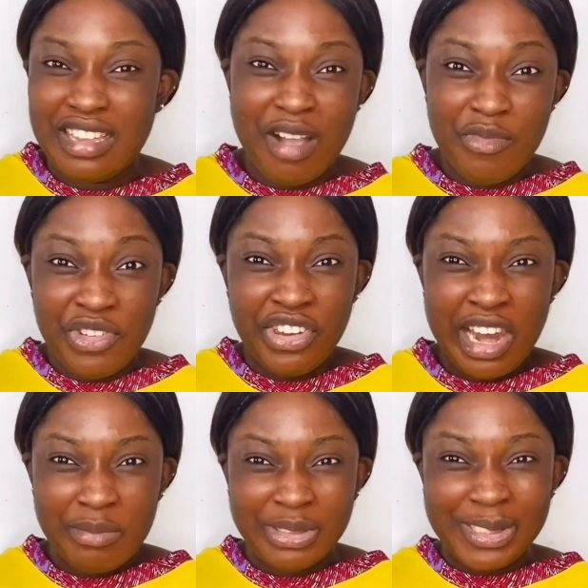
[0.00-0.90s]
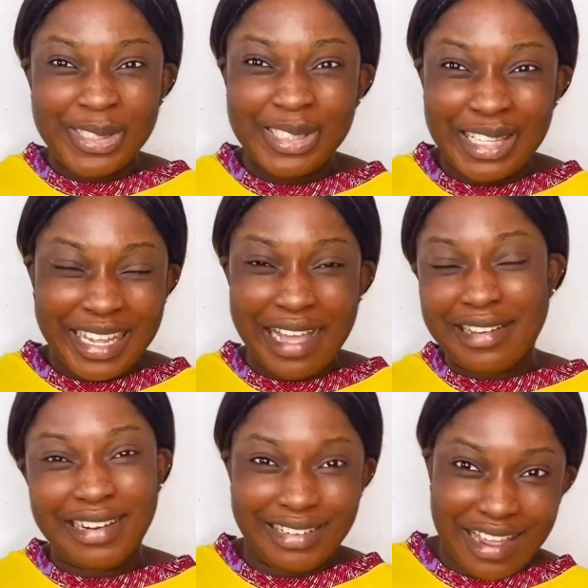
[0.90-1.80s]
I'm wishing I'm on slick a
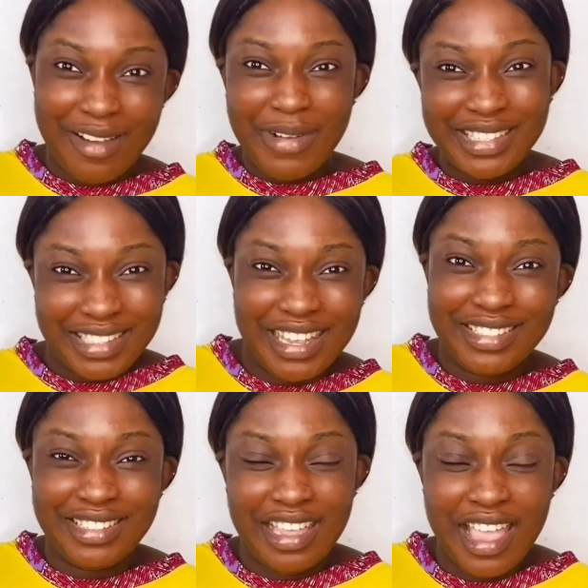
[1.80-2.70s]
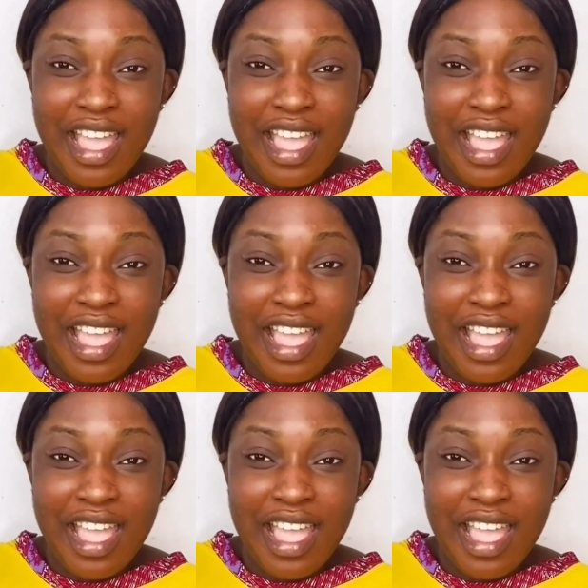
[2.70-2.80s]
clap, what you see,